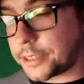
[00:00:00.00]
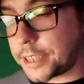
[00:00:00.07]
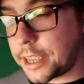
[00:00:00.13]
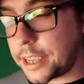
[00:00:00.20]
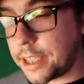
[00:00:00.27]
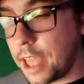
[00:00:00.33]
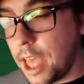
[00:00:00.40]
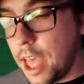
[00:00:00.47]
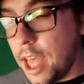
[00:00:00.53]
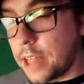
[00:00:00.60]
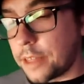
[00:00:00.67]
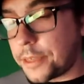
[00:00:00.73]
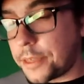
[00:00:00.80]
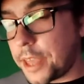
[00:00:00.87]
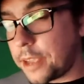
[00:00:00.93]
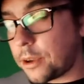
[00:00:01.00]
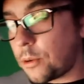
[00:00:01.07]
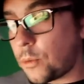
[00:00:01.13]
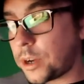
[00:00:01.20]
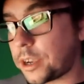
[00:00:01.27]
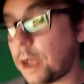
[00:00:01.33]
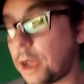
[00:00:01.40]
And see, the
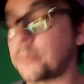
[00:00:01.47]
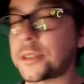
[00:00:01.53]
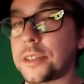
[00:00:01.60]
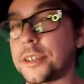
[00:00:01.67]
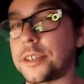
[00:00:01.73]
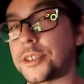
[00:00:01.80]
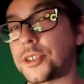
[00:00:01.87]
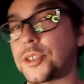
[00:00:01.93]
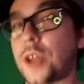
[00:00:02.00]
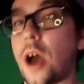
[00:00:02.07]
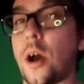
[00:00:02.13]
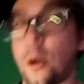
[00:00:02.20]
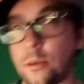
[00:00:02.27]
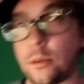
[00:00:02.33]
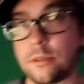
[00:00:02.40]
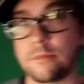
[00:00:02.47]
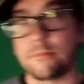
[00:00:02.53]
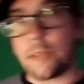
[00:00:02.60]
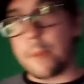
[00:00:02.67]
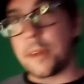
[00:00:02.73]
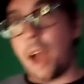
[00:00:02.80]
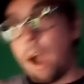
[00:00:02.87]
thing when it comes to the stone,
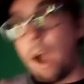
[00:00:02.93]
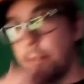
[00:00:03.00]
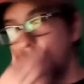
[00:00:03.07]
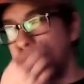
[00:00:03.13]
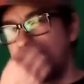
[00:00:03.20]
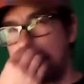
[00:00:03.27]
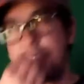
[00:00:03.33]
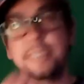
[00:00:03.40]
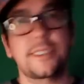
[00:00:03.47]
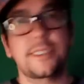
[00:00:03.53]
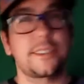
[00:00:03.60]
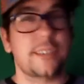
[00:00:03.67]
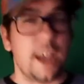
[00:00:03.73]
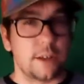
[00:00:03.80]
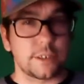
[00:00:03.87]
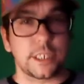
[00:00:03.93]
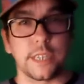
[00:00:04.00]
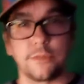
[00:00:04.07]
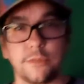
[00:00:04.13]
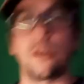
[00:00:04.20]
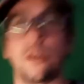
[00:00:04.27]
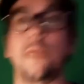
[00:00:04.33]
I mean, obviously this is how
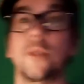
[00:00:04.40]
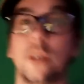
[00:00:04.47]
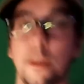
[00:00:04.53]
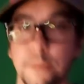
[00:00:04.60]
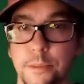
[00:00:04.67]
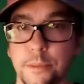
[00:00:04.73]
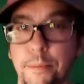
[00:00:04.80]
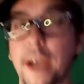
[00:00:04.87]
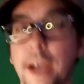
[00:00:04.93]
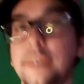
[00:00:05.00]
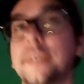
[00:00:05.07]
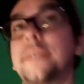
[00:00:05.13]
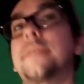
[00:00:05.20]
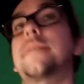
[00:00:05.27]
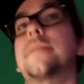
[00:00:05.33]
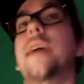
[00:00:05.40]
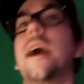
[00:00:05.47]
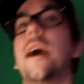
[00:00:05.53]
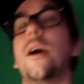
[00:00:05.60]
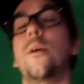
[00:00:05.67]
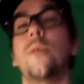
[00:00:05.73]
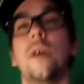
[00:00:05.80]
Steve Trevor comes back. This is
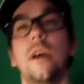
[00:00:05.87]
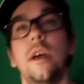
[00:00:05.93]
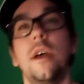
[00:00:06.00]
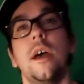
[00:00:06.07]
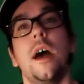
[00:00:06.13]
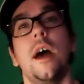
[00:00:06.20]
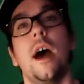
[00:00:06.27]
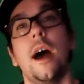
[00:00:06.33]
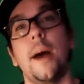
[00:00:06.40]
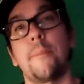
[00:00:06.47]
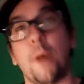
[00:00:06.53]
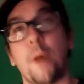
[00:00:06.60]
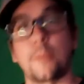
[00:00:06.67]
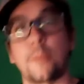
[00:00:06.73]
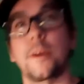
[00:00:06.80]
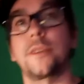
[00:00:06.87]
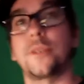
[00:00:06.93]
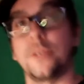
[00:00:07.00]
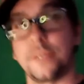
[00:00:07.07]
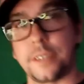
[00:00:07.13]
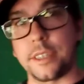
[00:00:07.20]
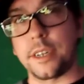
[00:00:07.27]
how Barbara
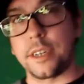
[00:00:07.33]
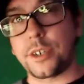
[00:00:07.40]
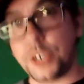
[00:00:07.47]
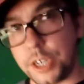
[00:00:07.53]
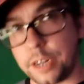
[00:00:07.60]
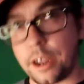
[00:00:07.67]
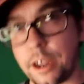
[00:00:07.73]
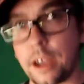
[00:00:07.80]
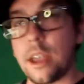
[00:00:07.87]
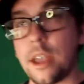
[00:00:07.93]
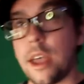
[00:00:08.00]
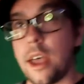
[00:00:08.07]
turns into Cheetah.